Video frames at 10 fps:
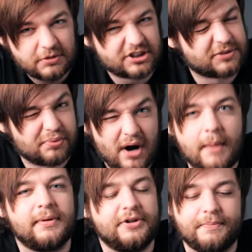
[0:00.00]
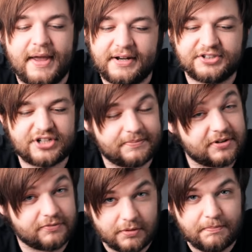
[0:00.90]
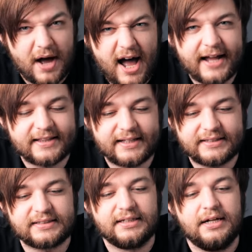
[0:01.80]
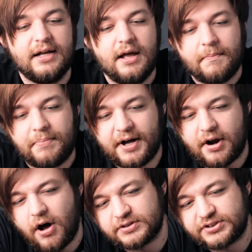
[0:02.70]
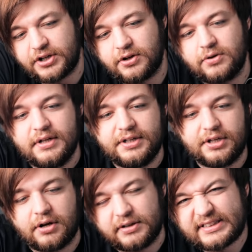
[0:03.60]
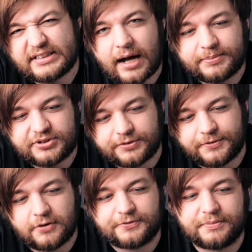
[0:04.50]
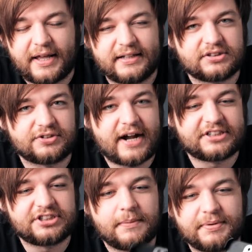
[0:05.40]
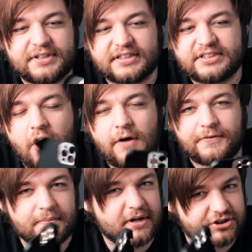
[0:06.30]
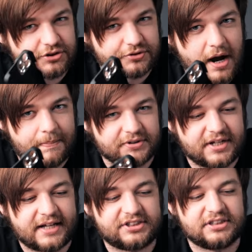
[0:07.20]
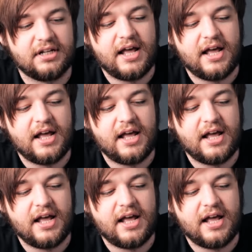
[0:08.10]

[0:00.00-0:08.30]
it, which is probably your main objective when buying this. But also, you know, it stops your phone from getting scratched up, but it doesn't offer much drop protection.